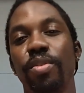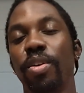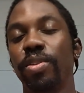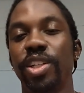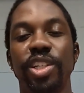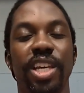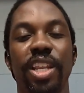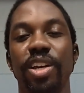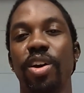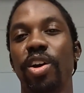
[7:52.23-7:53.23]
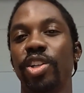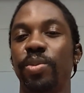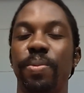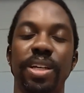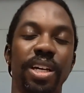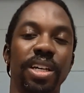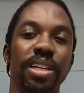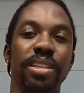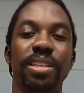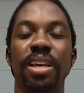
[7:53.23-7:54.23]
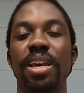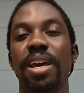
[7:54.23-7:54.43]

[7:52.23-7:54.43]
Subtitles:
Don't just get a card just because.